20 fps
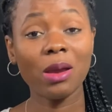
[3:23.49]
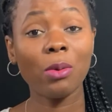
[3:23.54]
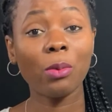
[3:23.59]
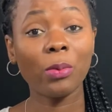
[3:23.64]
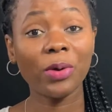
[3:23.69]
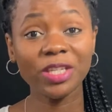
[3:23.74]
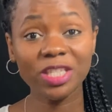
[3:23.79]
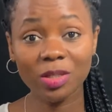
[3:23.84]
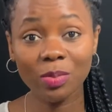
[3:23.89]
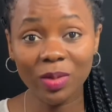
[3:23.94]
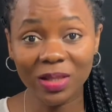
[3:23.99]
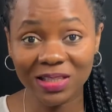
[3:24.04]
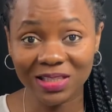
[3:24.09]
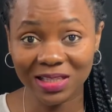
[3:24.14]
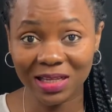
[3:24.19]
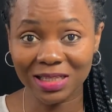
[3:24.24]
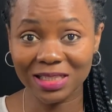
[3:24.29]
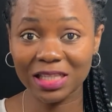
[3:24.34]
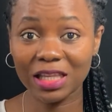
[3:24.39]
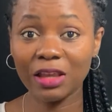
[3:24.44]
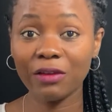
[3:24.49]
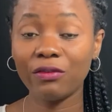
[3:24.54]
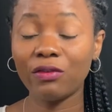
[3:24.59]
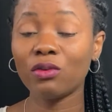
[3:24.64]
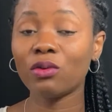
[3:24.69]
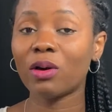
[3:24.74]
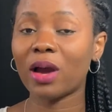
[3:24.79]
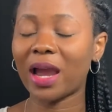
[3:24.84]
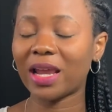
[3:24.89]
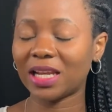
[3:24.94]
Which means that if
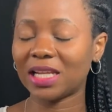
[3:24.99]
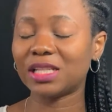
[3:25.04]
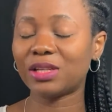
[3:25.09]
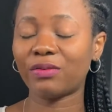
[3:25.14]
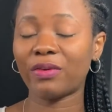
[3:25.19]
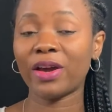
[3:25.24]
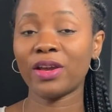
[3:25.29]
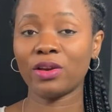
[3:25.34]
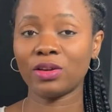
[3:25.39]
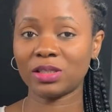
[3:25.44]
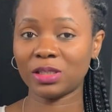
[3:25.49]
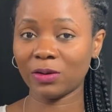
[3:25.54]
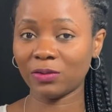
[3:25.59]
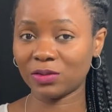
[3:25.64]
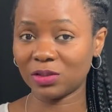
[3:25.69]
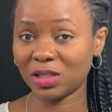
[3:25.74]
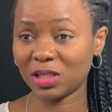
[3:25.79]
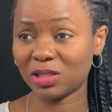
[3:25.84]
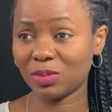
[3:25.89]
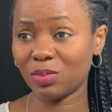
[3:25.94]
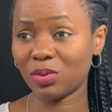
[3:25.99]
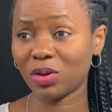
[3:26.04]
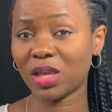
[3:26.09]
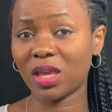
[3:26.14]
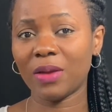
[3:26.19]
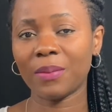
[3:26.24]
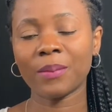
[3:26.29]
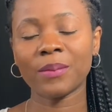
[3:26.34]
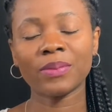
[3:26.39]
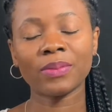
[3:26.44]
you identify yourself today to be,
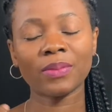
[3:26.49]
okay,